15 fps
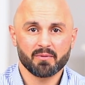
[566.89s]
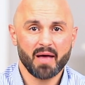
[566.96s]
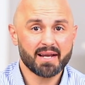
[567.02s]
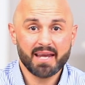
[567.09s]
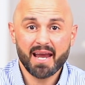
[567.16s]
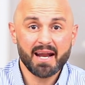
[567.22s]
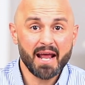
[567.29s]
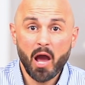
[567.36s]
Well, I
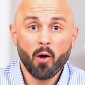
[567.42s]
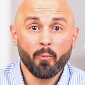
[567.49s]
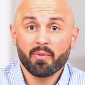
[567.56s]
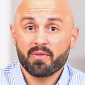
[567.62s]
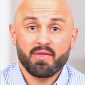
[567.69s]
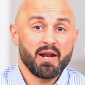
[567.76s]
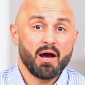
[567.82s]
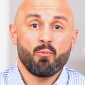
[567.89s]
can't help
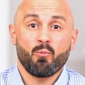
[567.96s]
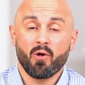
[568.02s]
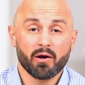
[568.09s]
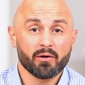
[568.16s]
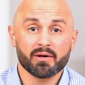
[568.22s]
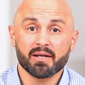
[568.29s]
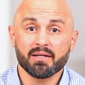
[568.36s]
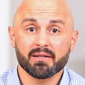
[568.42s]
it that I'm
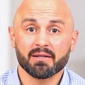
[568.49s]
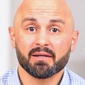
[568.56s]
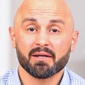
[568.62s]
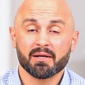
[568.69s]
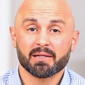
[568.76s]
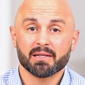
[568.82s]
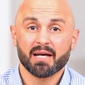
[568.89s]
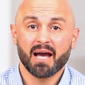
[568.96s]
worried.
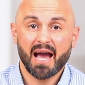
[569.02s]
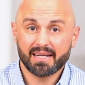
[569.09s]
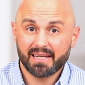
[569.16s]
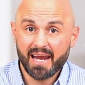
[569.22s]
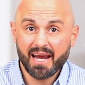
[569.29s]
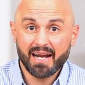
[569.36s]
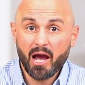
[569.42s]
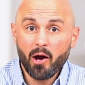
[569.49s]
I
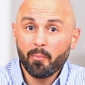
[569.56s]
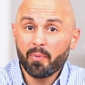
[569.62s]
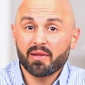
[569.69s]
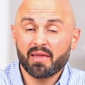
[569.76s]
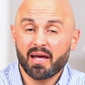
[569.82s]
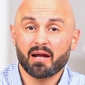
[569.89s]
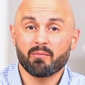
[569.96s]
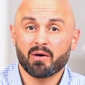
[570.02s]
can't help
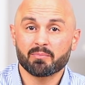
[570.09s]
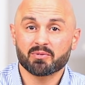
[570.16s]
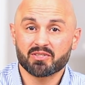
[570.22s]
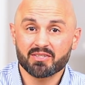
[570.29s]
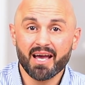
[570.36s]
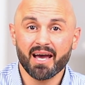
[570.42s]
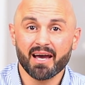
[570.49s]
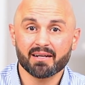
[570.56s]
it that I'm
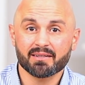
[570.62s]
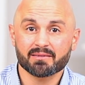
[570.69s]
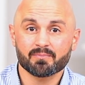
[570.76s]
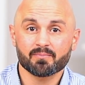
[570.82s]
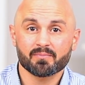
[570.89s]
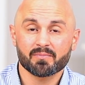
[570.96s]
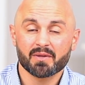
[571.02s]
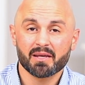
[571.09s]

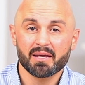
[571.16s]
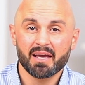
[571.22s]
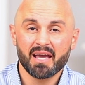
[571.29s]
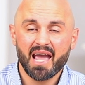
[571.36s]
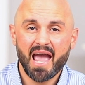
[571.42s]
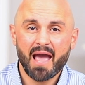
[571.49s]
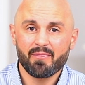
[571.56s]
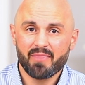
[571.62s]
upset.
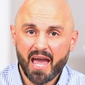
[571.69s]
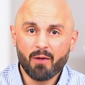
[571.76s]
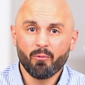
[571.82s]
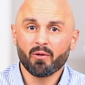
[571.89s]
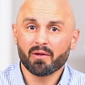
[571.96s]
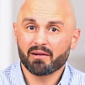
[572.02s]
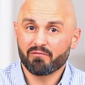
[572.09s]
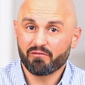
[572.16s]
And they
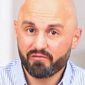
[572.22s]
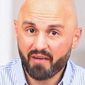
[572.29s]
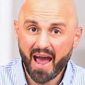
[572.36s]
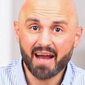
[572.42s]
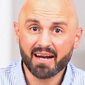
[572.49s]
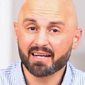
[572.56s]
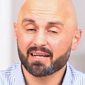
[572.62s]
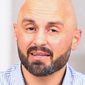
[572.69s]
will
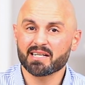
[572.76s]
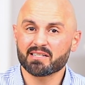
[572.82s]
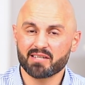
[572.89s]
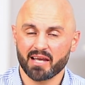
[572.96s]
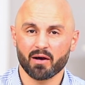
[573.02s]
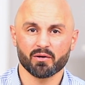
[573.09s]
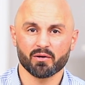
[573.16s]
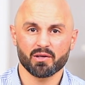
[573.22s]
emphatically
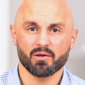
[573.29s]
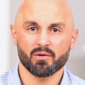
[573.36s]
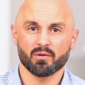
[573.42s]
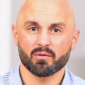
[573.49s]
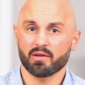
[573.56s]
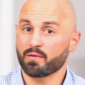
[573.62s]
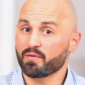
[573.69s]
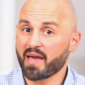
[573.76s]
tell you
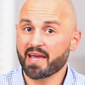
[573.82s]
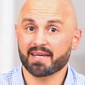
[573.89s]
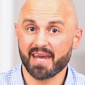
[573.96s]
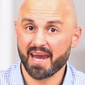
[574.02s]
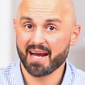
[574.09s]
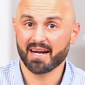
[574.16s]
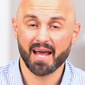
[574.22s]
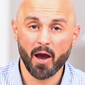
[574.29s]
that they
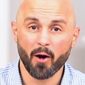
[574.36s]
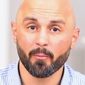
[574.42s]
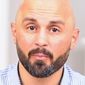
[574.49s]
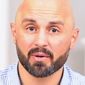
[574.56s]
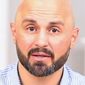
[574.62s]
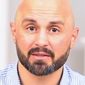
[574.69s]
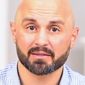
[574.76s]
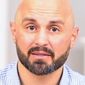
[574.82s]
can't help
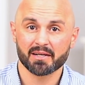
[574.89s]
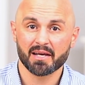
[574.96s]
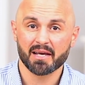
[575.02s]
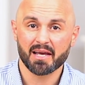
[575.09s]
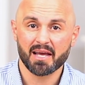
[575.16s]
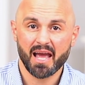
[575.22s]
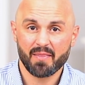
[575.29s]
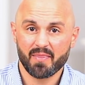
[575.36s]
it.
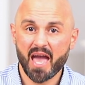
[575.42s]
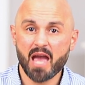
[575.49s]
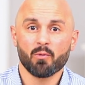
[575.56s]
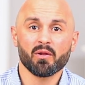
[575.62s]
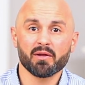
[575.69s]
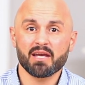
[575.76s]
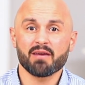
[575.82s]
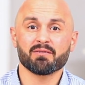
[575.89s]
And they
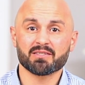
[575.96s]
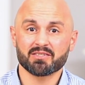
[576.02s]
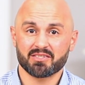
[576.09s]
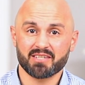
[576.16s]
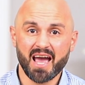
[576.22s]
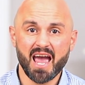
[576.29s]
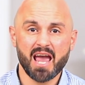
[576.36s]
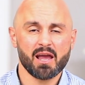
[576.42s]
will even
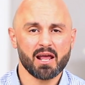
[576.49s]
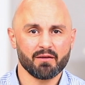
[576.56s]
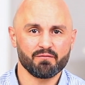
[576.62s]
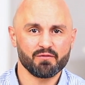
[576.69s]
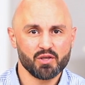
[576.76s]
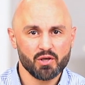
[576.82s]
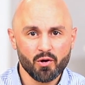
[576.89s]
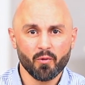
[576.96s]
say,
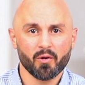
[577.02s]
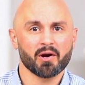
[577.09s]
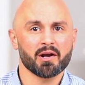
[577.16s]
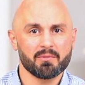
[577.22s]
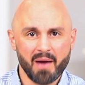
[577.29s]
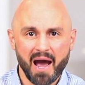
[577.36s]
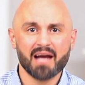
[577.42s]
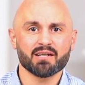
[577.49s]
if you were
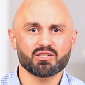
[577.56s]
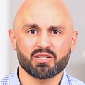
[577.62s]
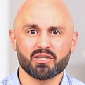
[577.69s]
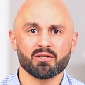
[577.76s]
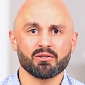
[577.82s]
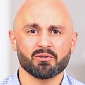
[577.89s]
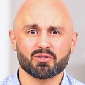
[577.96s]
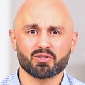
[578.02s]
in my
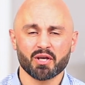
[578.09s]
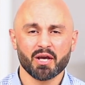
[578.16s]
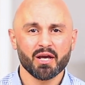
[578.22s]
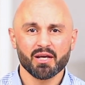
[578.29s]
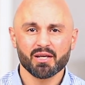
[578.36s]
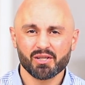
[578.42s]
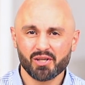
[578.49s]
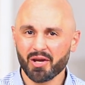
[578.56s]
shoes,
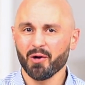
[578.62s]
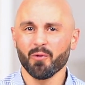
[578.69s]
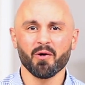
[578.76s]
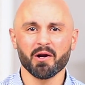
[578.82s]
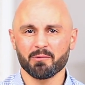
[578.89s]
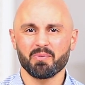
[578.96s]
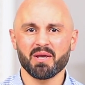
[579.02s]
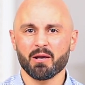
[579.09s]
you
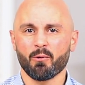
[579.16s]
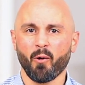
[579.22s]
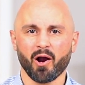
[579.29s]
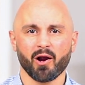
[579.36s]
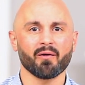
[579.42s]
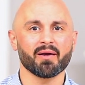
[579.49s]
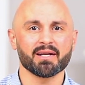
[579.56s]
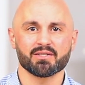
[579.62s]
would be
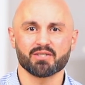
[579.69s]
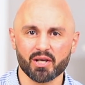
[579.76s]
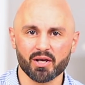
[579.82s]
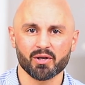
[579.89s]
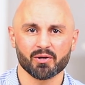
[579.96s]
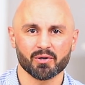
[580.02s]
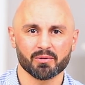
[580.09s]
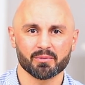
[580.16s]
worried
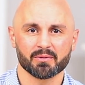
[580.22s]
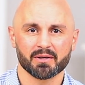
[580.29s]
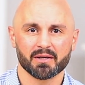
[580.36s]
too.